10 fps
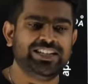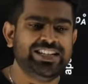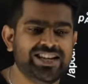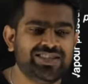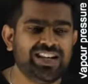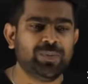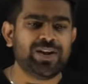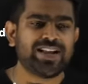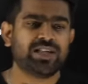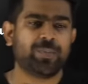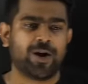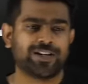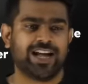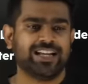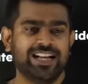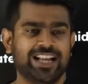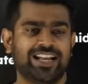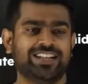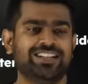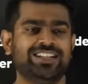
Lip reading: Easily break the bonda. Illa.